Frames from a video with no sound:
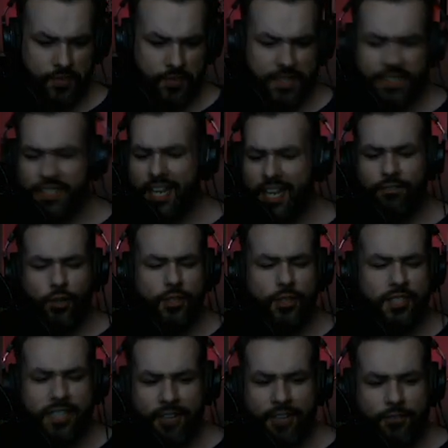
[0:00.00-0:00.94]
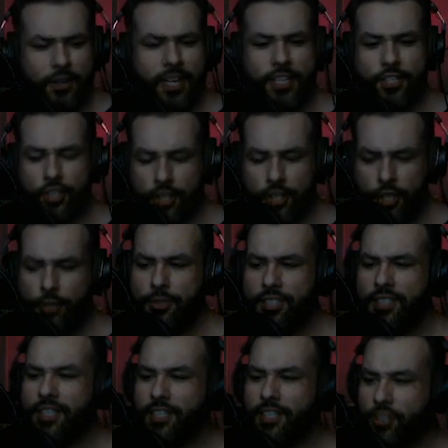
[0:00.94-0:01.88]
Several different
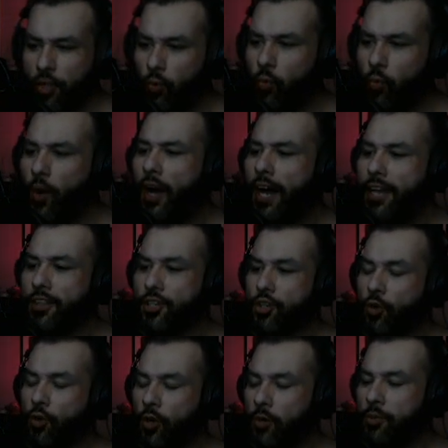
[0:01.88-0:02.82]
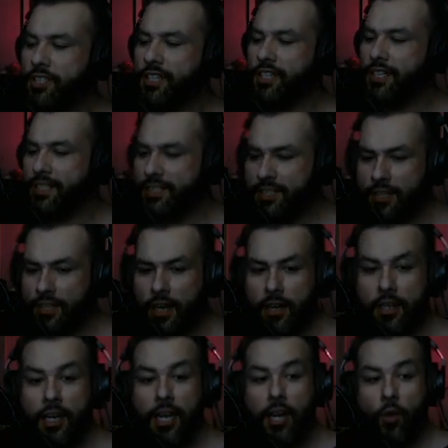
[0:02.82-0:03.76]
excuses as to why the tour was gonna
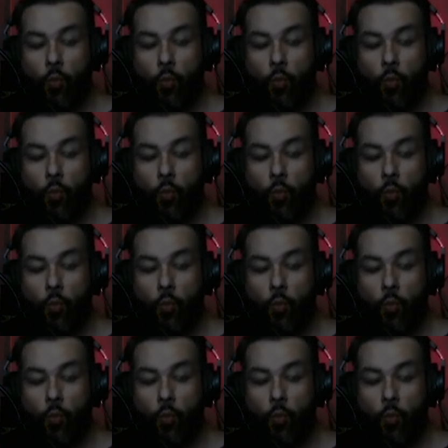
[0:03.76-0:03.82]
suck,